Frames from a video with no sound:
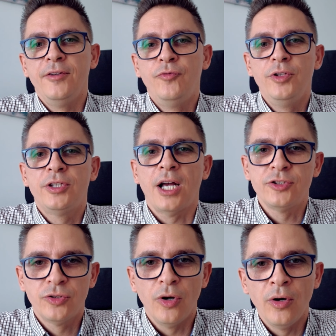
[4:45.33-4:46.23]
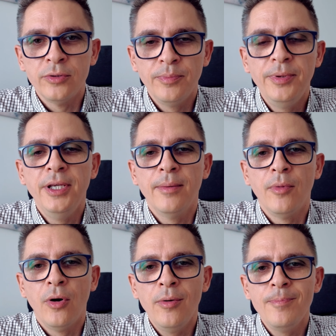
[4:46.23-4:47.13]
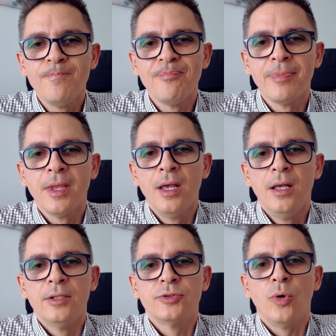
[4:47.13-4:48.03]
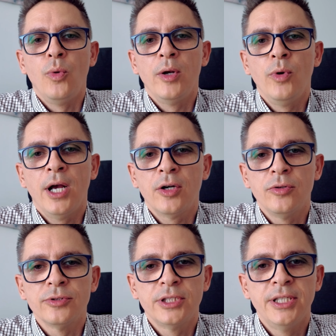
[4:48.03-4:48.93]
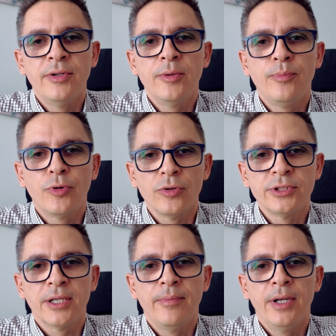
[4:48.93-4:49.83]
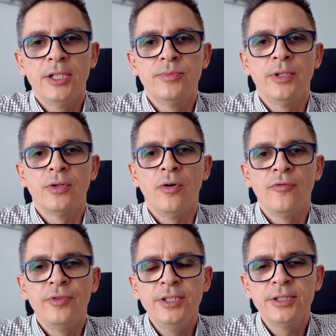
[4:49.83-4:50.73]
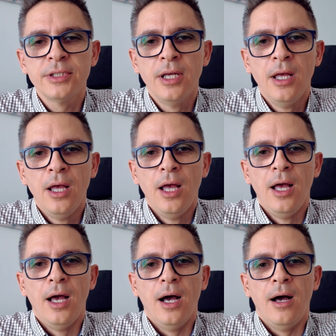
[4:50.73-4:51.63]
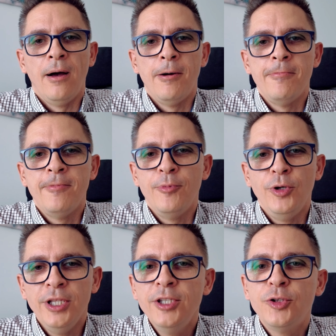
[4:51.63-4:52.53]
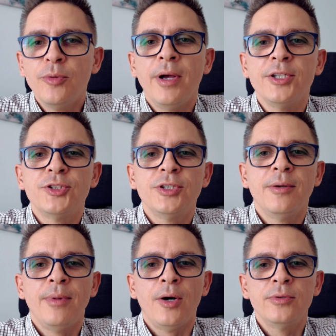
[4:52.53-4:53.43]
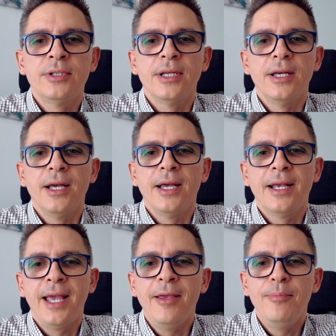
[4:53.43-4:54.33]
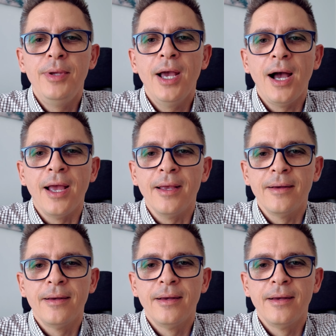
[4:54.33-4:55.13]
if we touched on PMO, so when we are considering project management office, we need to mention about KPIs.